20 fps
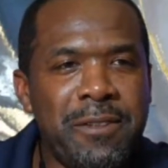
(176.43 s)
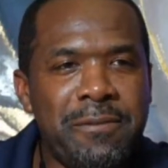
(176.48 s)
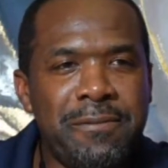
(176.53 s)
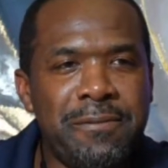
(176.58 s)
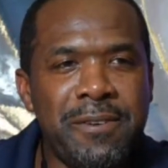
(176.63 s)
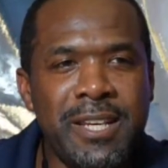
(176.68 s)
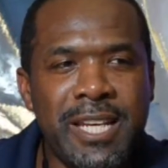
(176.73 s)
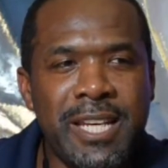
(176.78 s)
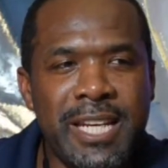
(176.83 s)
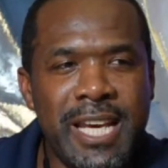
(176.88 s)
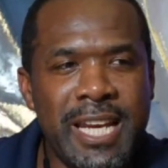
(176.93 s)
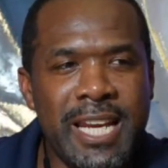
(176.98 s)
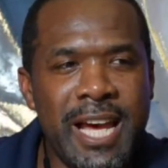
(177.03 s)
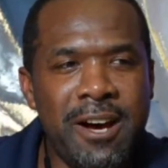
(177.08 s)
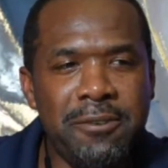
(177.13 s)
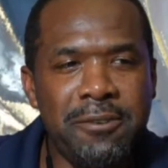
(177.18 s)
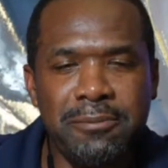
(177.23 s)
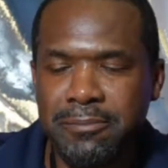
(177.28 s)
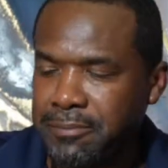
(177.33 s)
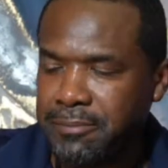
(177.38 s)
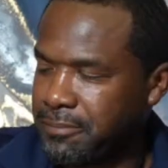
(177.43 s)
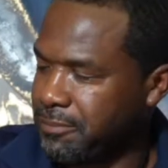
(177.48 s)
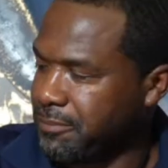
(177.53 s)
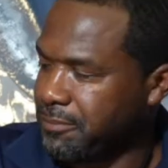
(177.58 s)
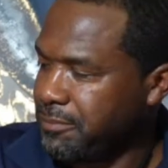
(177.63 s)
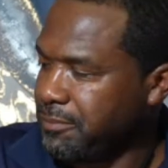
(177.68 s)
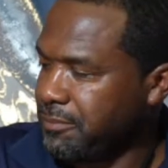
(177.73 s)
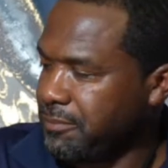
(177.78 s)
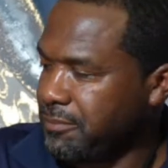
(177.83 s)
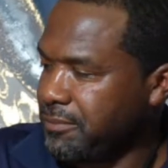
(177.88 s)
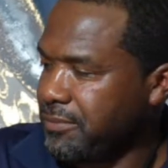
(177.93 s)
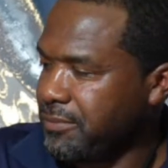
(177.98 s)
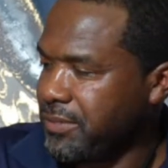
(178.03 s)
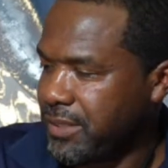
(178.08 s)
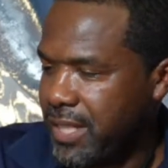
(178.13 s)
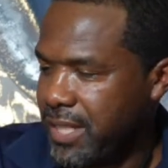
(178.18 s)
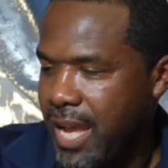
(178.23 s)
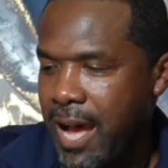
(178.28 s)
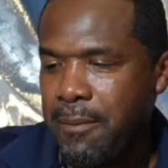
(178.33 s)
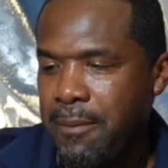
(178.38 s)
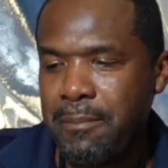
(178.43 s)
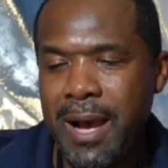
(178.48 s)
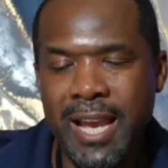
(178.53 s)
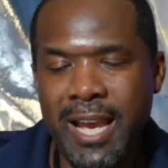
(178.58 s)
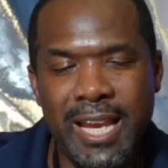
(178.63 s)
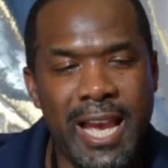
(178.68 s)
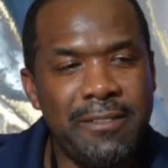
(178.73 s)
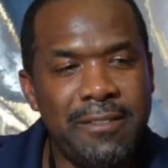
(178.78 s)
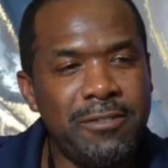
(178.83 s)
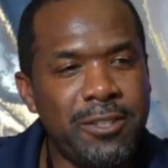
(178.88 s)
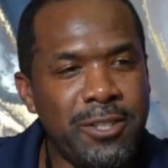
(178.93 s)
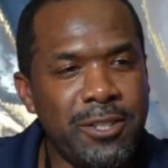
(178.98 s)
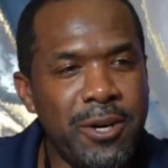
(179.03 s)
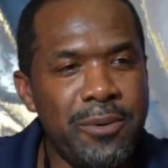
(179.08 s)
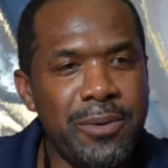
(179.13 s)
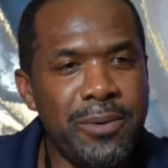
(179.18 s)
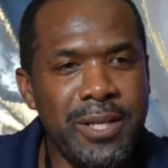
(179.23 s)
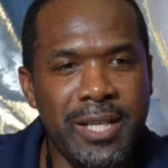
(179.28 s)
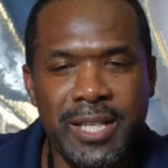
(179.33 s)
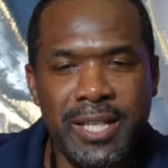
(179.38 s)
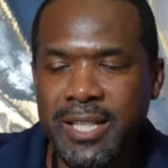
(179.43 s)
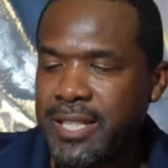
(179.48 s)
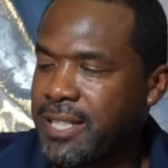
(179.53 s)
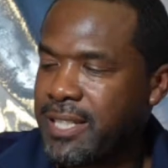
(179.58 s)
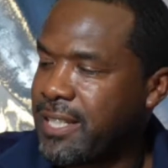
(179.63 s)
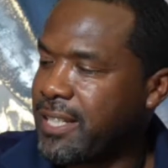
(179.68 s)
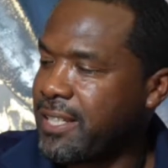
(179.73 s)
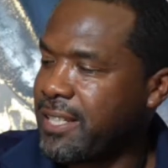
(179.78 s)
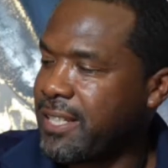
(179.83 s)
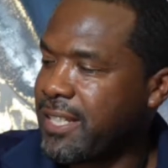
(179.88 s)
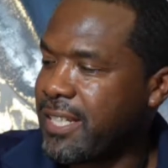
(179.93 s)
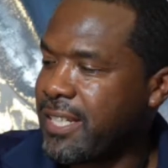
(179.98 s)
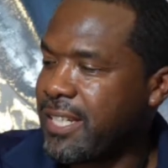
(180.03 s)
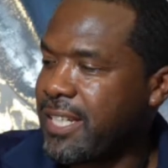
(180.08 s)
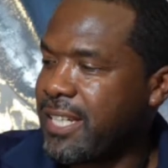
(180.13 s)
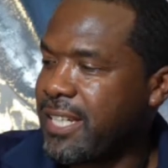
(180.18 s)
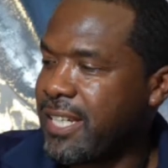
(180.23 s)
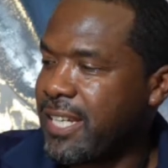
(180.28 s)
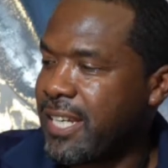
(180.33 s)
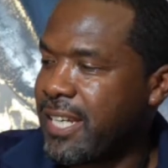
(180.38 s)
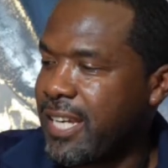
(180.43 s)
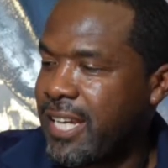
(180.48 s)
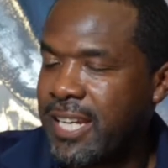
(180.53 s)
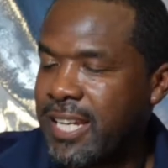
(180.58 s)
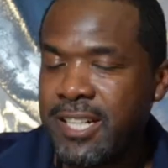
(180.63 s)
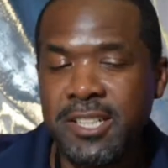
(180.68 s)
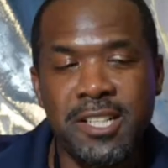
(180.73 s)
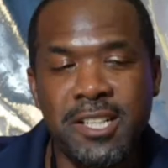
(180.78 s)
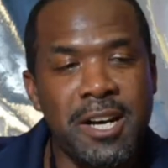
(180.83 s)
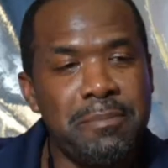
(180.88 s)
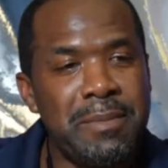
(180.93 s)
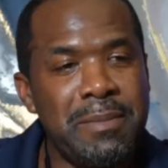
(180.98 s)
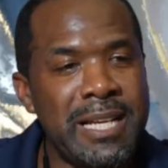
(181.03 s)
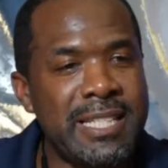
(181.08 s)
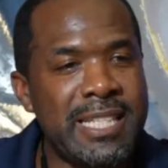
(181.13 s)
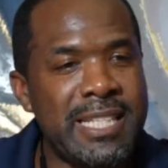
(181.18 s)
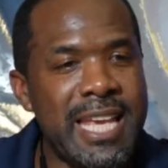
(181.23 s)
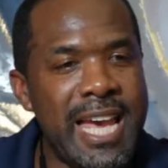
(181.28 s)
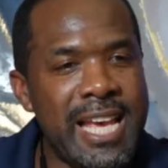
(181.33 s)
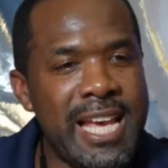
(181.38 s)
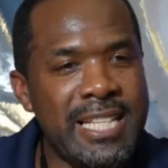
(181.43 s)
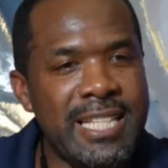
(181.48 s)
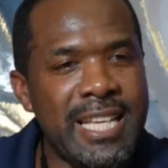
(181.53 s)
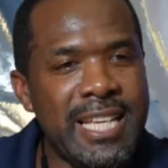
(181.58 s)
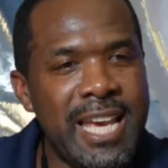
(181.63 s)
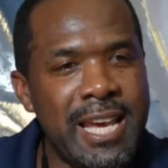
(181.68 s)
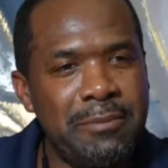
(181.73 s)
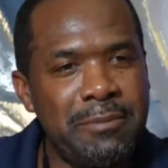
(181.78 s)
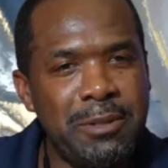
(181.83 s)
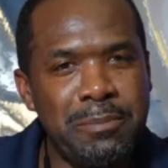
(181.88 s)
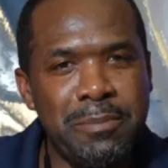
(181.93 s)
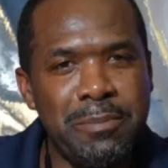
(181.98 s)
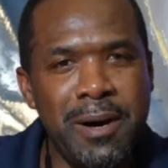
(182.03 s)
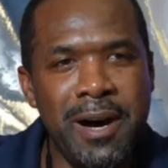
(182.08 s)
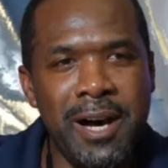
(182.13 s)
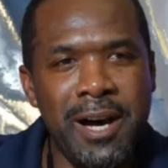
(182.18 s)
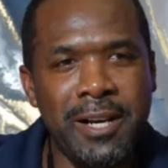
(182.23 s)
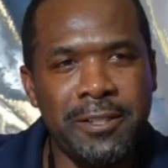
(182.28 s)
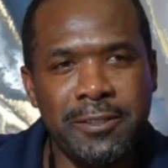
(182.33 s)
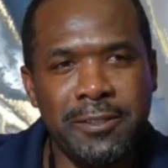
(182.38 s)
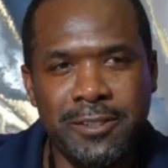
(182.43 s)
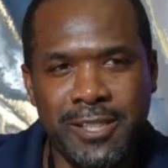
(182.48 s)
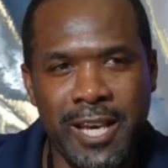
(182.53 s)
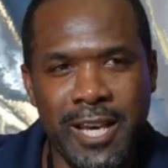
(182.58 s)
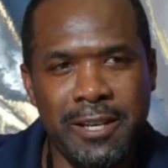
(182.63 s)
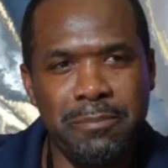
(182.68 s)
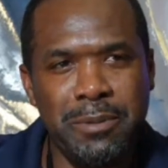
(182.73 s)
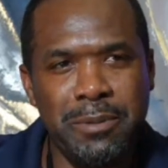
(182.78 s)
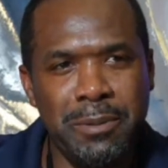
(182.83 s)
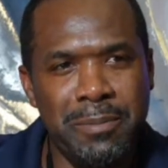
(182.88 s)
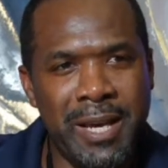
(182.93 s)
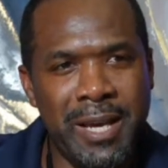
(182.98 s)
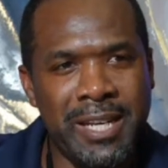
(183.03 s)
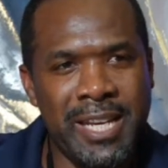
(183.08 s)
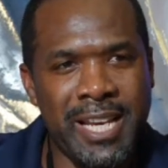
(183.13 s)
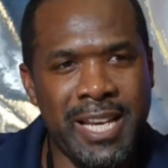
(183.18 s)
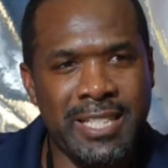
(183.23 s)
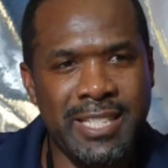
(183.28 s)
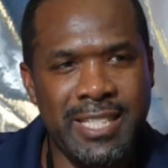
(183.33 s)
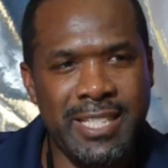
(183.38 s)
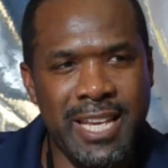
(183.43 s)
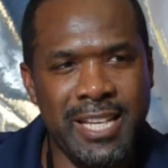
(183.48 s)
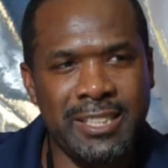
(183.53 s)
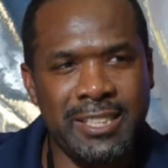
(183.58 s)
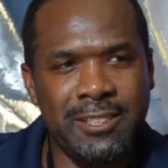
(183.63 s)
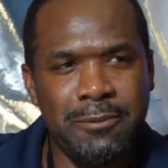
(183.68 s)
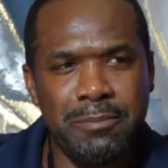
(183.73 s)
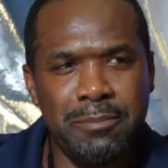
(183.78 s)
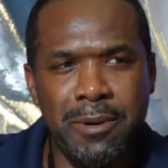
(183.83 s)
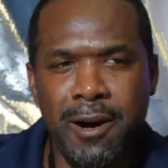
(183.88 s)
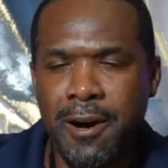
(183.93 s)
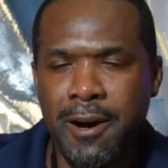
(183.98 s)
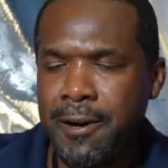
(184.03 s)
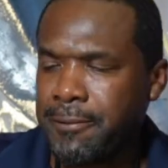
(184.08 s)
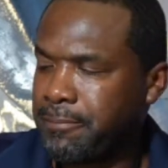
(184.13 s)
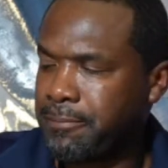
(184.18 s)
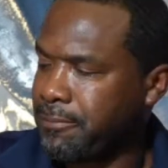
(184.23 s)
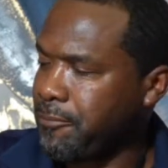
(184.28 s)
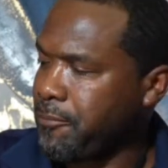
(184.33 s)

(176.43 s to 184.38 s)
figure that out. I might have to go in and hook up my task cam tomorrow. That'll be my next stage tomorrow.